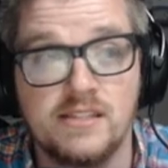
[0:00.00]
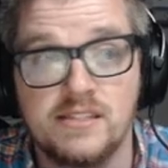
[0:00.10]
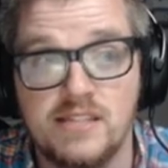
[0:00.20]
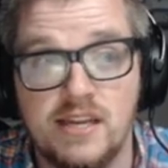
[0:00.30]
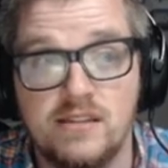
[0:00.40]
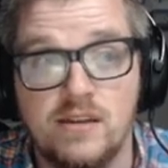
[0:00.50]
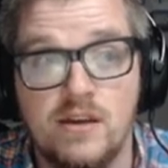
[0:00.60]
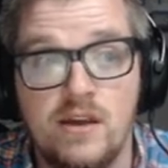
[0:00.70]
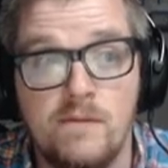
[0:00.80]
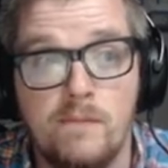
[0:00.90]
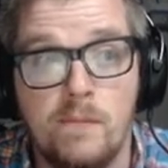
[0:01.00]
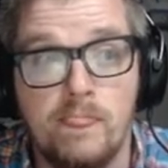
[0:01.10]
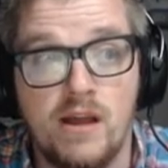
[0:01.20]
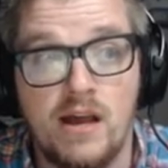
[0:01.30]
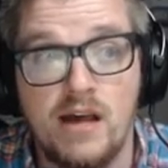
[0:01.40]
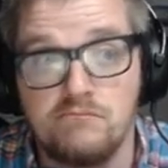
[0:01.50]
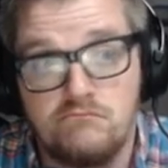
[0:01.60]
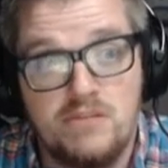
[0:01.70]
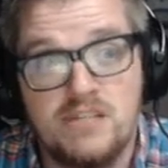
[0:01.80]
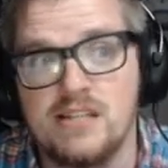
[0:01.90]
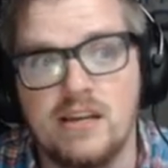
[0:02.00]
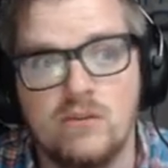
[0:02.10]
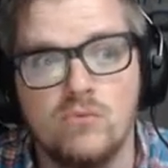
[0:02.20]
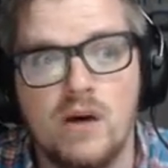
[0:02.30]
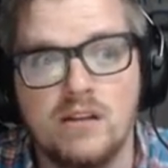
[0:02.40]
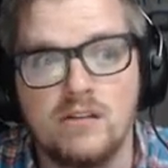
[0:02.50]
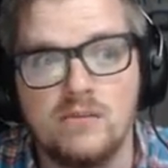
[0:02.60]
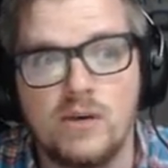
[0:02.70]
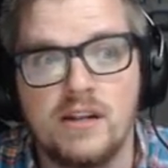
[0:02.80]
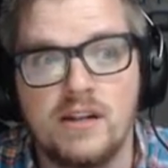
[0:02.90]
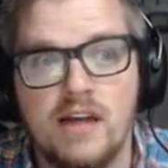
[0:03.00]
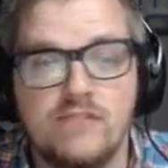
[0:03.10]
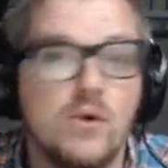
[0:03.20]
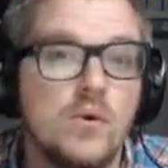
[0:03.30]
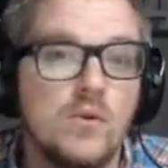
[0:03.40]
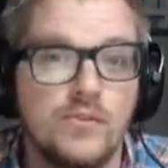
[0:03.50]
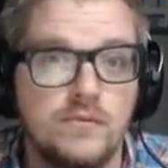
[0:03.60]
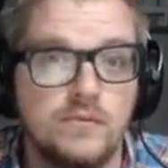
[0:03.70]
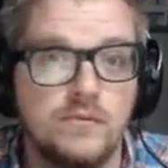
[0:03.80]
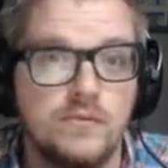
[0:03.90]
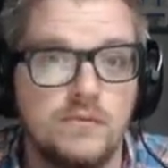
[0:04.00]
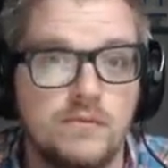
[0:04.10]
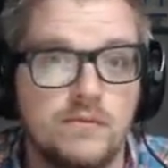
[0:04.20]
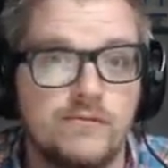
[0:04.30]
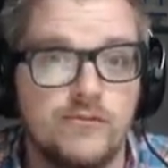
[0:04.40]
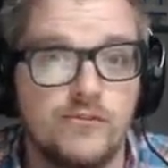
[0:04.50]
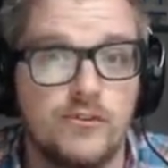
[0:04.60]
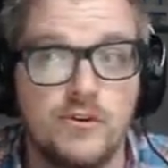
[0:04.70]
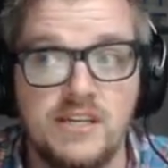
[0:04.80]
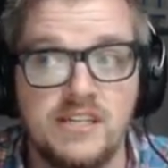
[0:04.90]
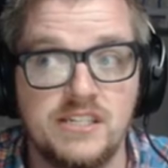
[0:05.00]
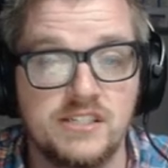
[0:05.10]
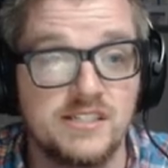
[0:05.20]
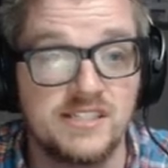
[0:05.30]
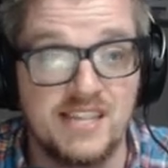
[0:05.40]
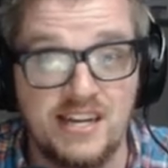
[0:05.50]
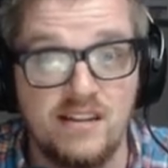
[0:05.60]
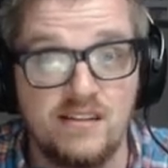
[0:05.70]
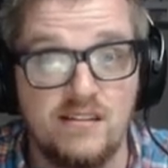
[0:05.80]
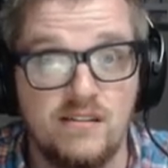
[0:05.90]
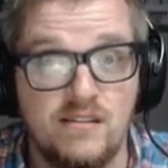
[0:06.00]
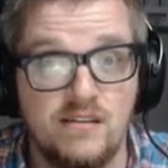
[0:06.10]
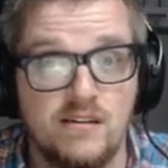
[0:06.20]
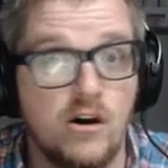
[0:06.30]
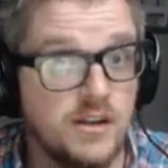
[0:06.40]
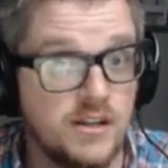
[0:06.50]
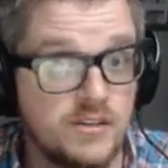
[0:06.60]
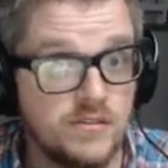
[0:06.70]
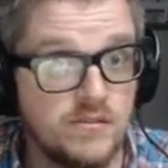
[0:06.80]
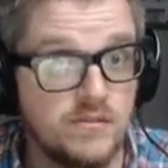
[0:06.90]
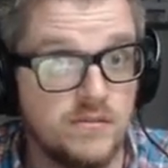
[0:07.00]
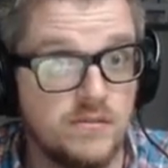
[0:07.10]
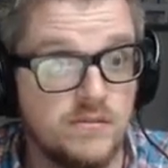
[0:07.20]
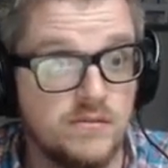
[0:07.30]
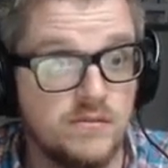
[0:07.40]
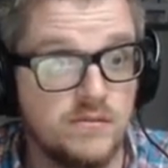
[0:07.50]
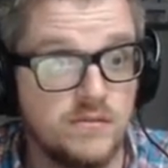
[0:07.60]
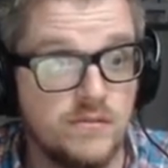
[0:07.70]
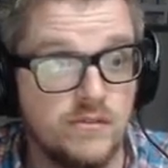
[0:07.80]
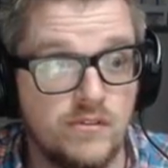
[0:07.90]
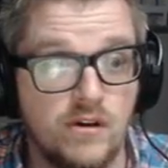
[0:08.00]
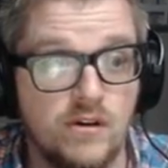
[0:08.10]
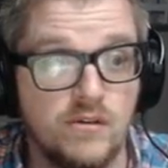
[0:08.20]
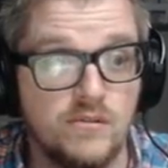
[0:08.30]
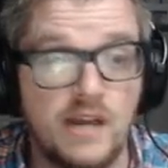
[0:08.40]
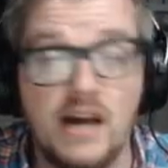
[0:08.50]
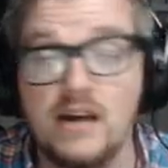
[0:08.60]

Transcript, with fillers: skin it, uh, it's like one, one and a half gold for each skin on it. So yeah,